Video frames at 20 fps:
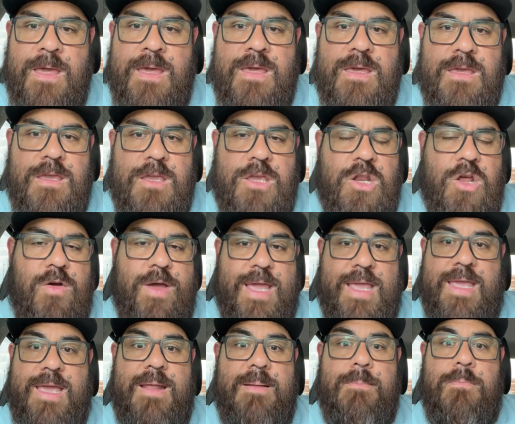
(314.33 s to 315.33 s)

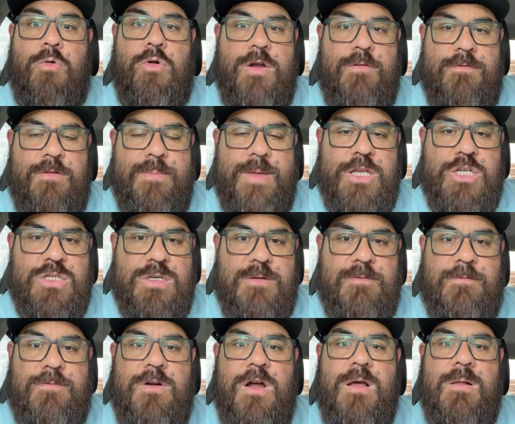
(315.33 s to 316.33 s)
and get more information up
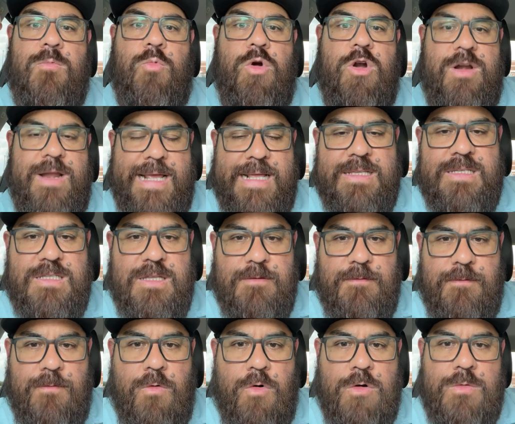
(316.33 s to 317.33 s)
front. Where instant
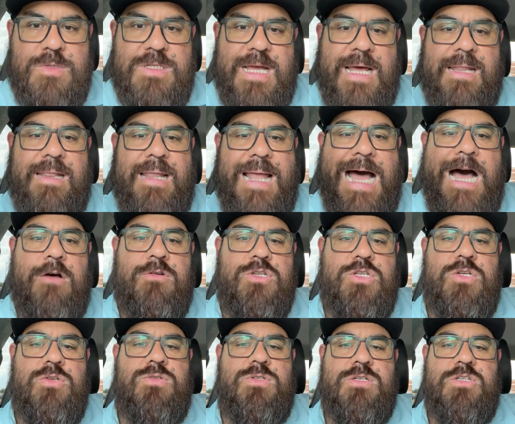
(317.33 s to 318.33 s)
forms allows
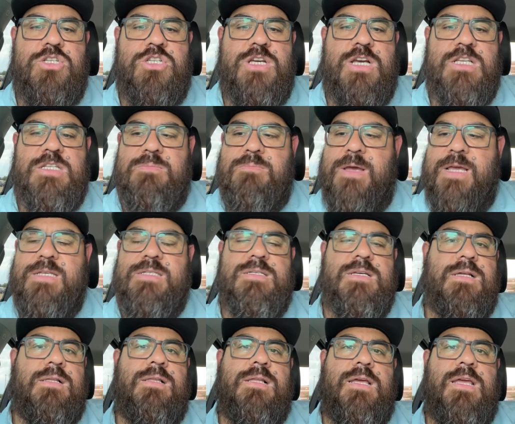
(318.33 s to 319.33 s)
you to just
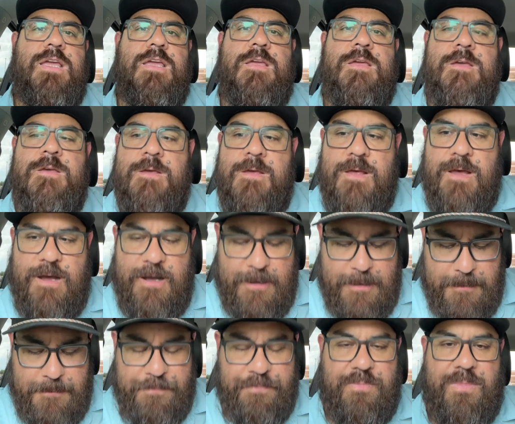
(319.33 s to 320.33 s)
basically
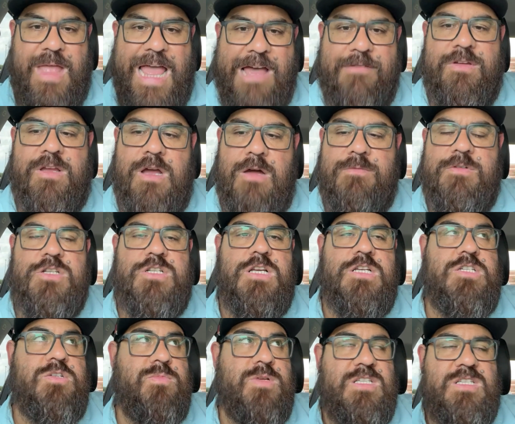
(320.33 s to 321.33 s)
have a
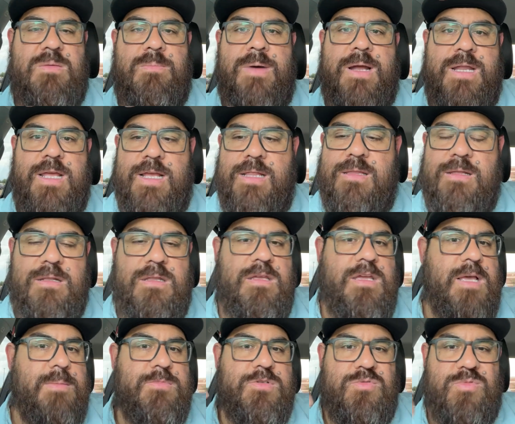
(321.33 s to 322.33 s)
conversation with somebody in the
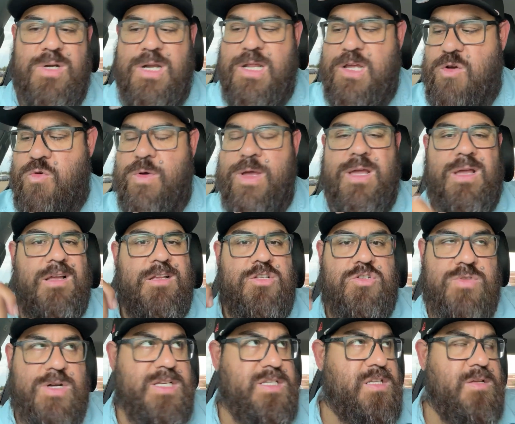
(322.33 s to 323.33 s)
DMs really quick,
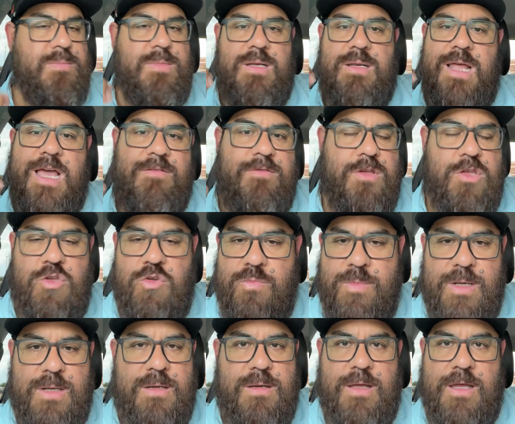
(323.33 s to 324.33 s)
address them, and have a
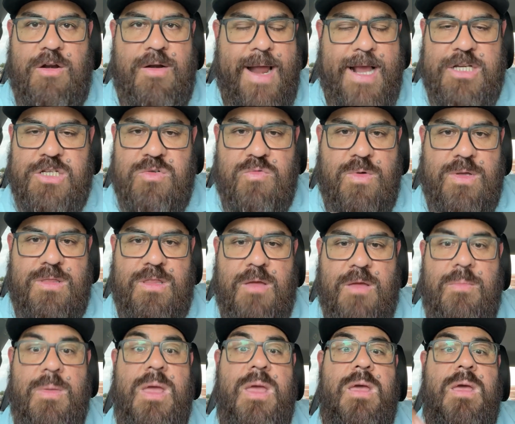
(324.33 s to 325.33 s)
human interaction with
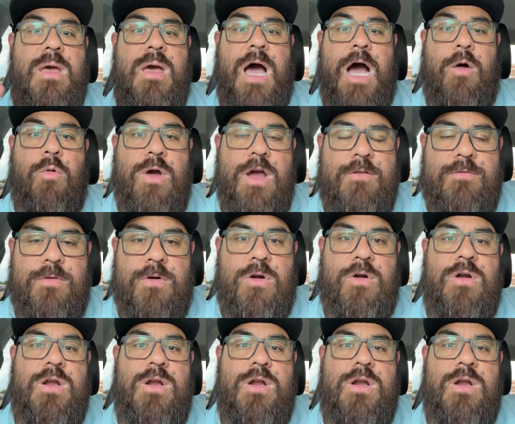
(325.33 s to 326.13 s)
them. However,